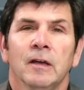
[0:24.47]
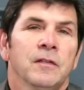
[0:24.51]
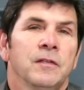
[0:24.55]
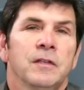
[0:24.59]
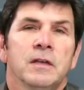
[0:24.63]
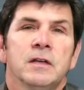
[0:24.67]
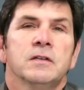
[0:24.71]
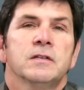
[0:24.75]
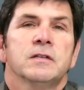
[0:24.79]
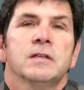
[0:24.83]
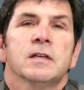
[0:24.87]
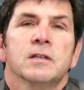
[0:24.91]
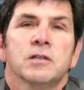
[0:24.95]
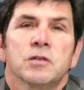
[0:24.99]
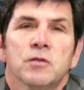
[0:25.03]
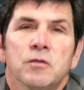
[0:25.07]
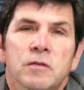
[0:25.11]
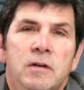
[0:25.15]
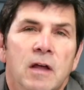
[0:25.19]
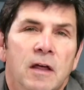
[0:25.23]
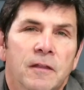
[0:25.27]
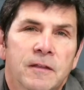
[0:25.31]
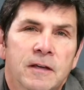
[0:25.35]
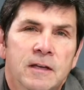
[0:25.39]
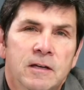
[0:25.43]
These things are
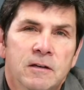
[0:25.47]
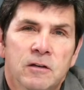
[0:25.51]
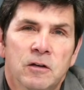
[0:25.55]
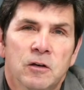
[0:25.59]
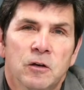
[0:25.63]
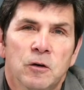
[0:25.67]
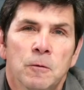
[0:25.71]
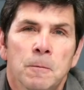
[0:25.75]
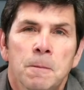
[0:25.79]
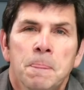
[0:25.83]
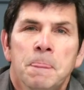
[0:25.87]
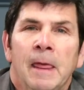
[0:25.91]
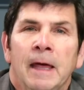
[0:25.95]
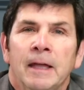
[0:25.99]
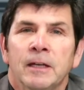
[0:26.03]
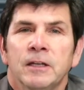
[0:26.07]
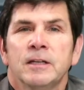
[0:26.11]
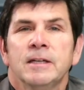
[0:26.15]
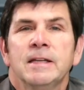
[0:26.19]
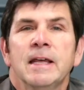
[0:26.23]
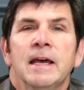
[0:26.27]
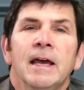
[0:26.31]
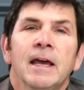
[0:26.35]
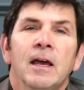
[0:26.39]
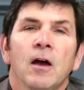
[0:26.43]
nothing new. And
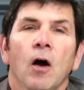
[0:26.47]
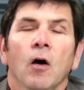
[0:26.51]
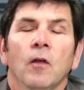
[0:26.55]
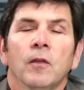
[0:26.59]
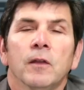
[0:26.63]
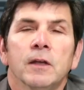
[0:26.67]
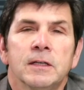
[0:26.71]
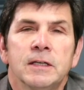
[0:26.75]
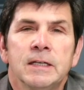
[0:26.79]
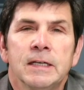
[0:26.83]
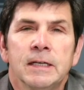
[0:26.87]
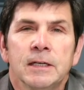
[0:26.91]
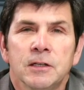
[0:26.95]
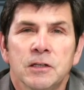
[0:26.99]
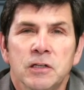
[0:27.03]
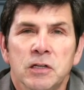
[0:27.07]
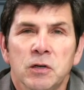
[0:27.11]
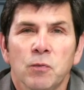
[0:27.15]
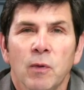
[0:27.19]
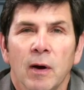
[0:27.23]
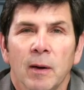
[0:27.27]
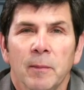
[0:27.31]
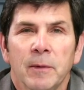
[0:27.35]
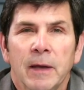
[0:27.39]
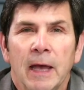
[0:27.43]
today on the TNG
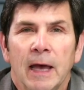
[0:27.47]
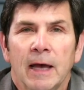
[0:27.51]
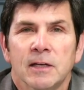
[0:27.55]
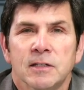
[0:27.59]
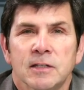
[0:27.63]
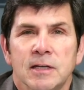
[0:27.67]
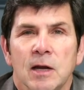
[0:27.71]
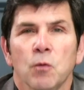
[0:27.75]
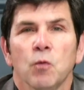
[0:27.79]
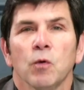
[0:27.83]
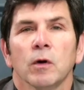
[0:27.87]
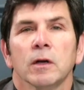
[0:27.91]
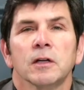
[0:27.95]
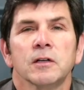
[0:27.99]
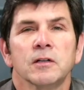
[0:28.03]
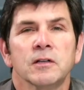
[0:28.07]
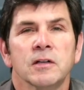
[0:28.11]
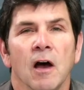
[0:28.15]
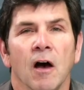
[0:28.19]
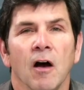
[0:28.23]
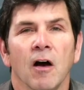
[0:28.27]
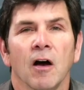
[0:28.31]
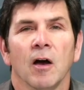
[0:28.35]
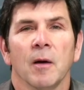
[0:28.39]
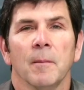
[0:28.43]
webcast, I want to
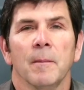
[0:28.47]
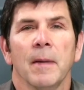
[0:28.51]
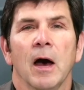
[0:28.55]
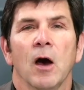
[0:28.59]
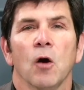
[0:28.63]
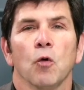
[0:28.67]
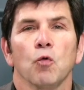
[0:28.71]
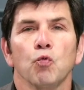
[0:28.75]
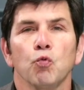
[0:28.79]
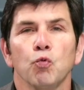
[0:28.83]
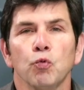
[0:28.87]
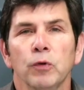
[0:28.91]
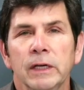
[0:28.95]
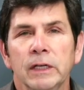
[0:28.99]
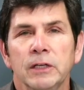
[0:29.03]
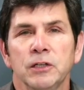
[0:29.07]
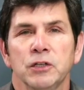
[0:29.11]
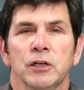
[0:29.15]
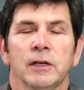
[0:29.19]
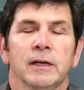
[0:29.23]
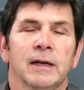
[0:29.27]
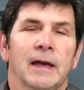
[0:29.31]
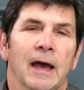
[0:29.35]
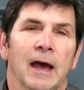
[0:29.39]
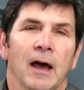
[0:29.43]
talk about
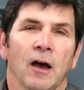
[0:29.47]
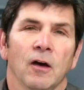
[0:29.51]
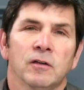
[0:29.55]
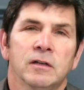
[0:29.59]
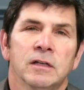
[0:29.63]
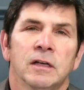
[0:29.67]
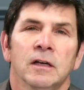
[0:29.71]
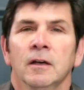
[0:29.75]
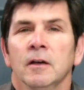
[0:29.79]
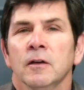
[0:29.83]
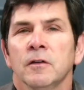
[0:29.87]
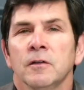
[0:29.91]
reaching out